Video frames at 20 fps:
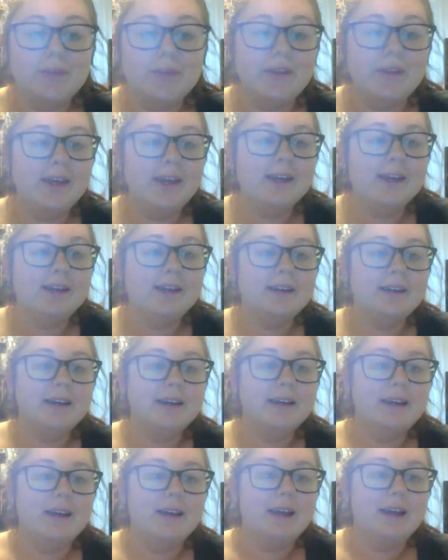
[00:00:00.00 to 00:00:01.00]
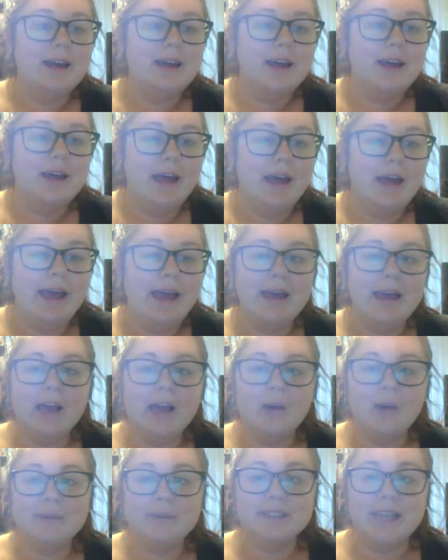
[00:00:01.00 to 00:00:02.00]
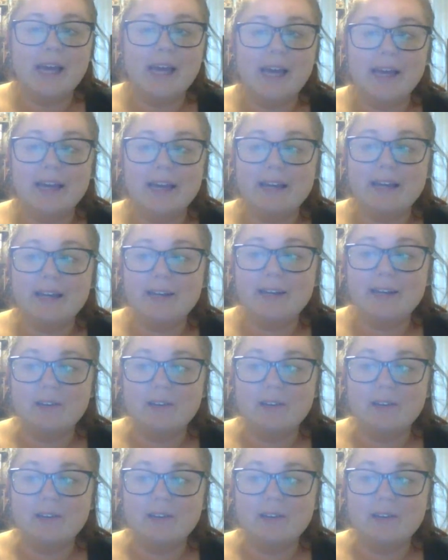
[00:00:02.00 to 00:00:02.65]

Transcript: think Anna was like,